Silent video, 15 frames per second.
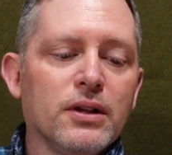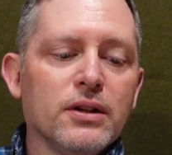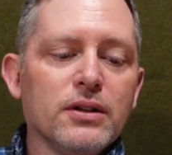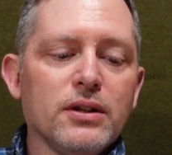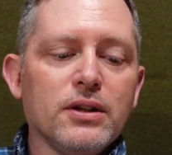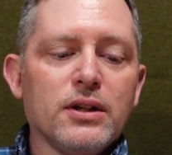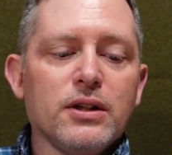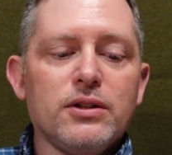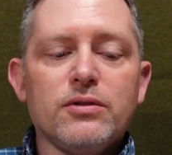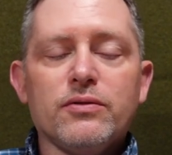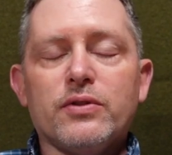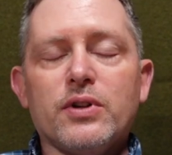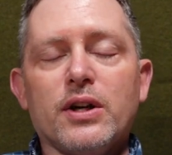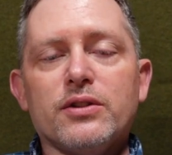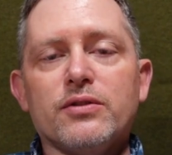Then
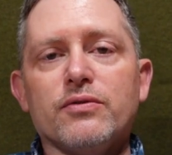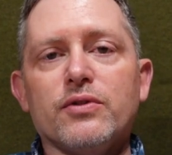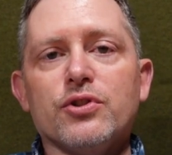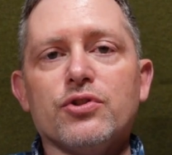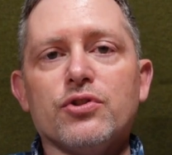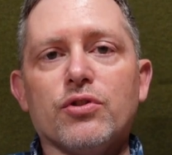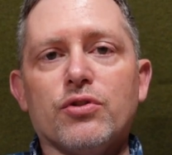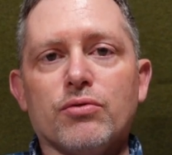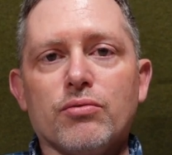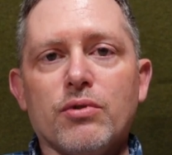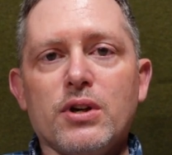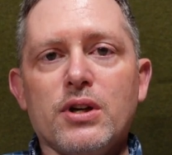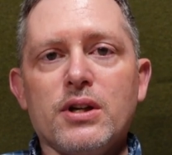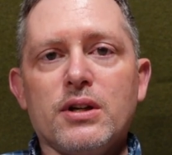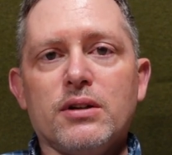you've got Division
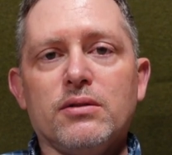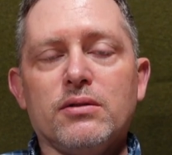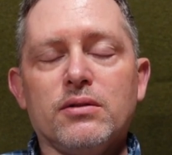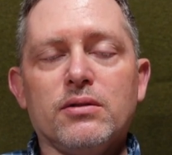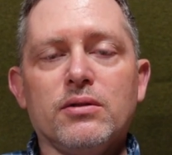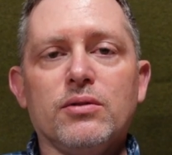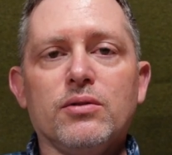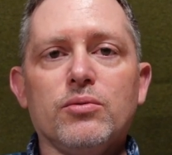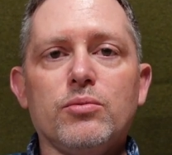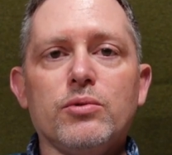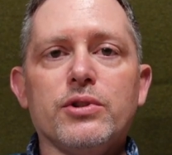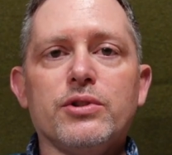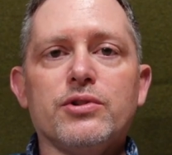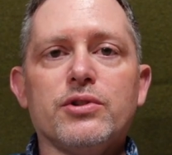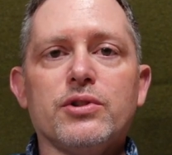3
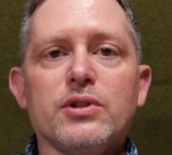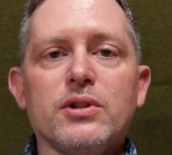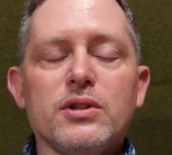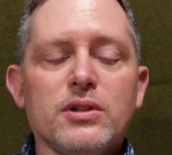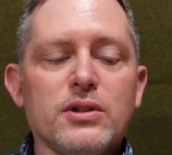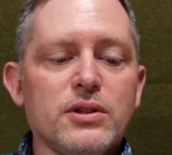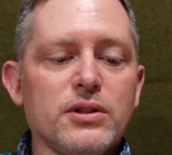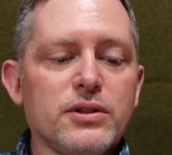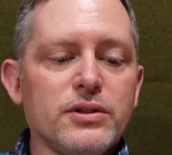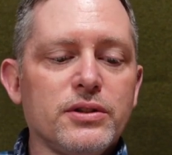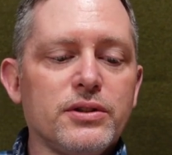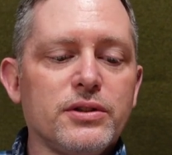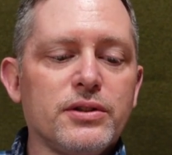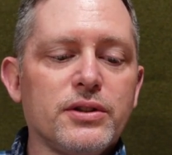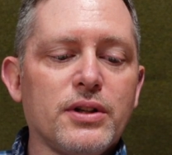which
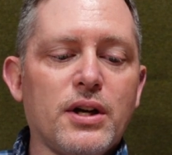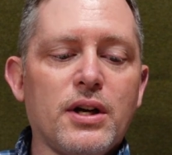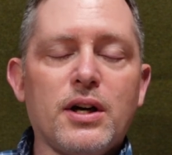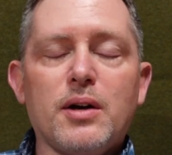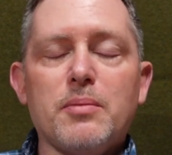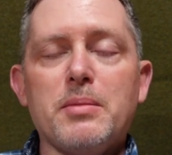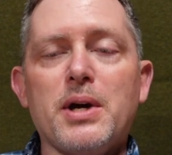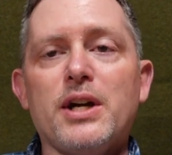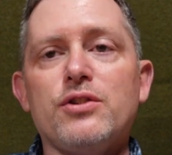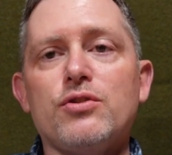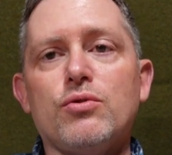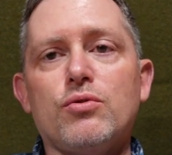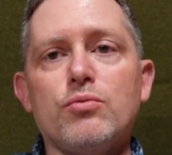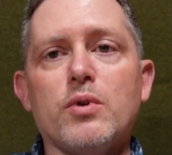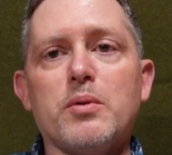is uh,
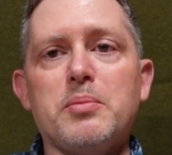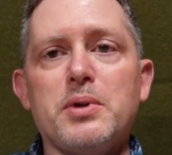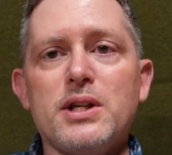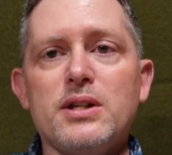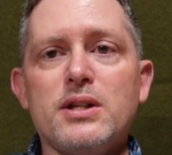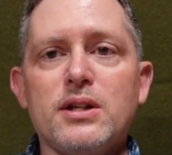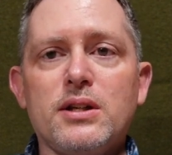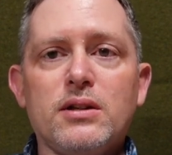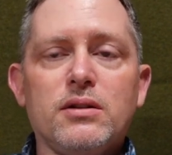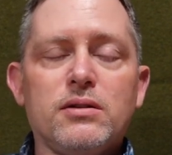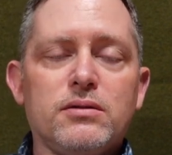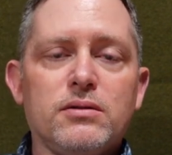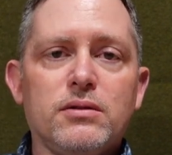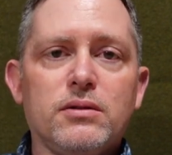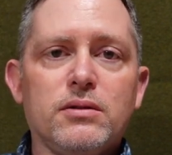manual repeating.
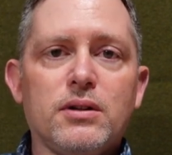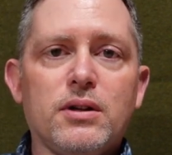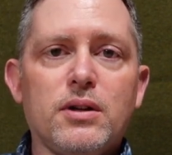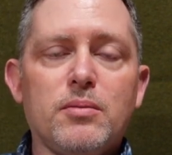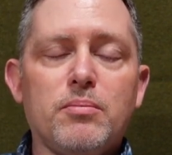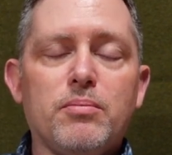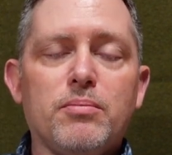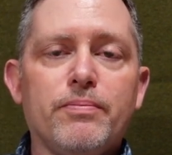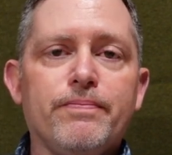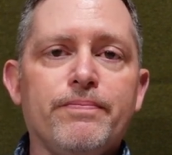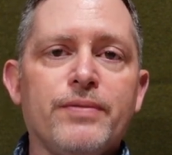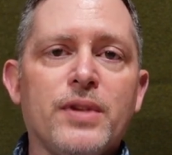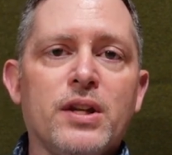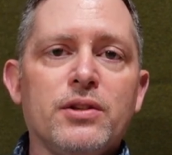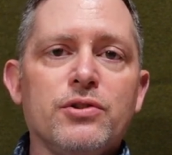Um,
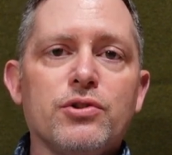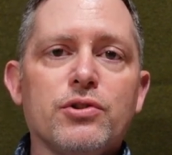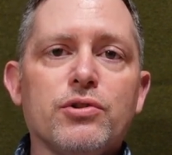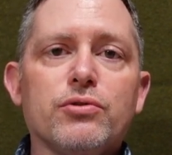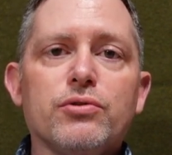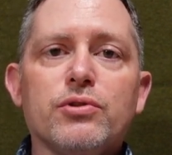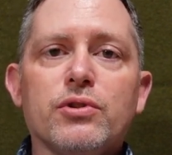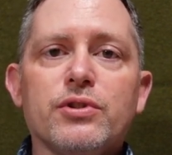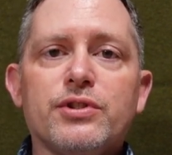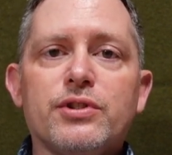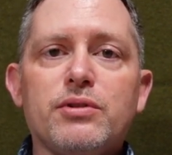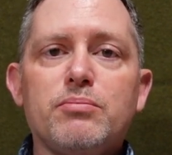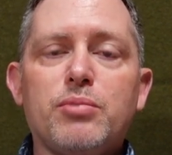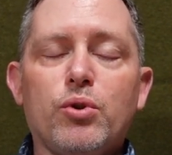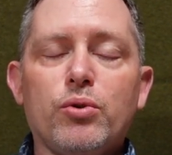generally you're going to
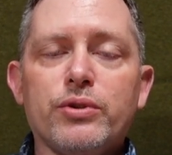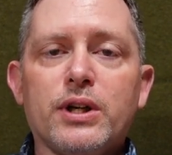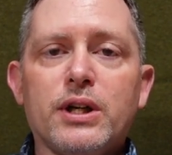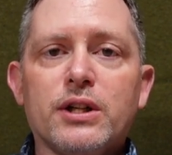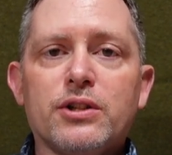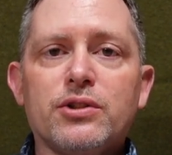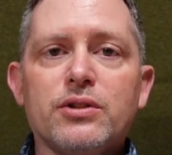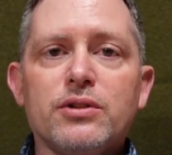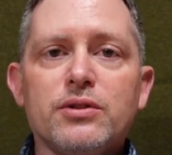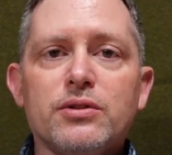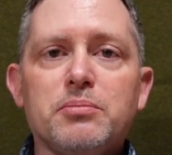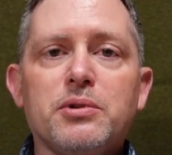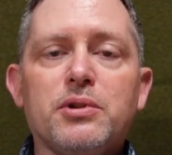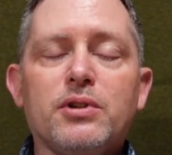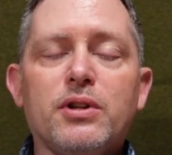see bolt actions,
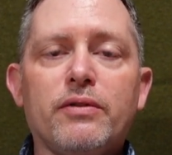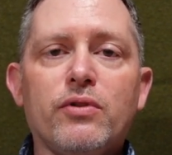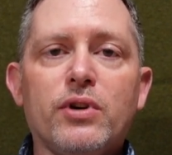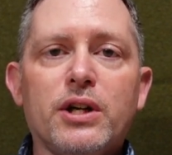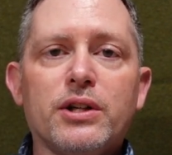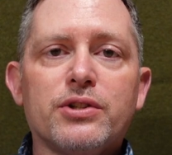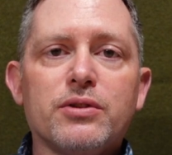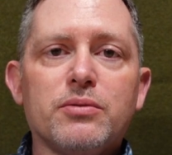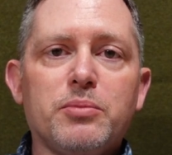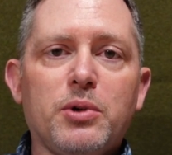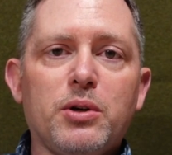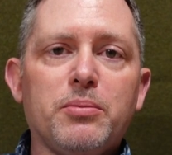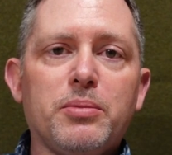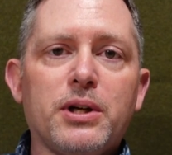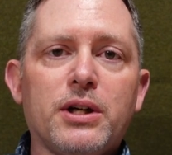but lever action and
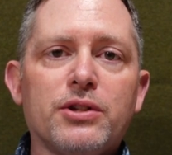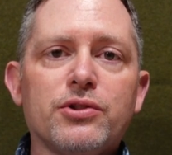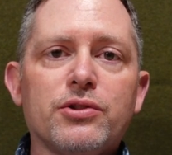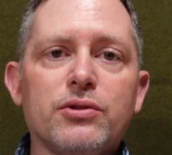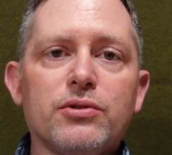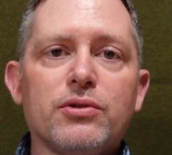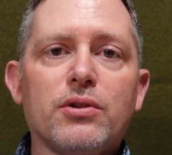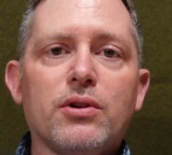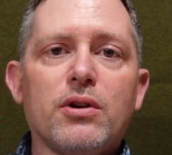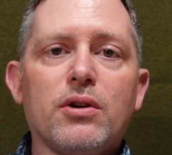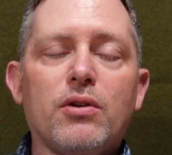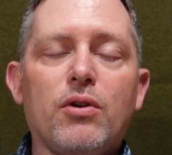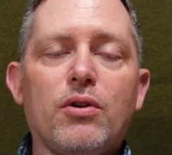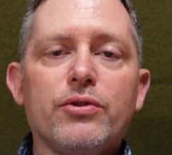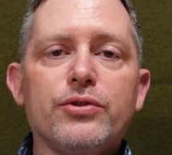pump action are uh,
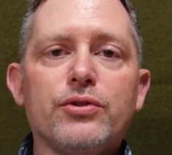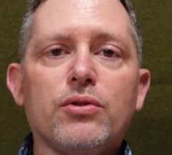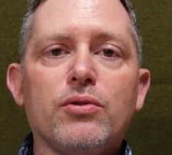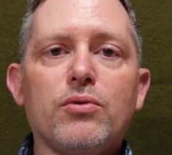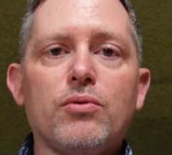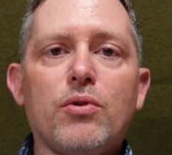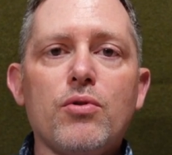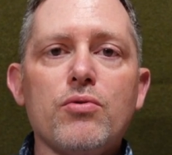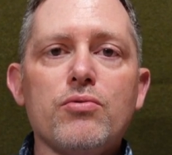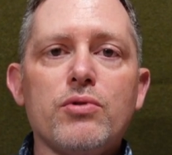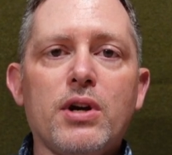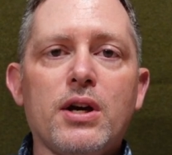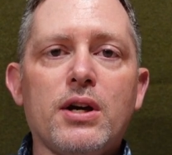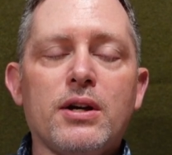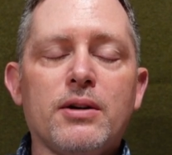also
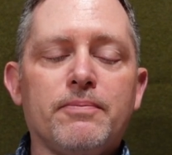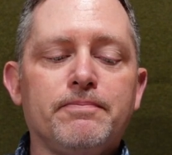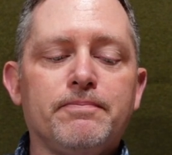okay.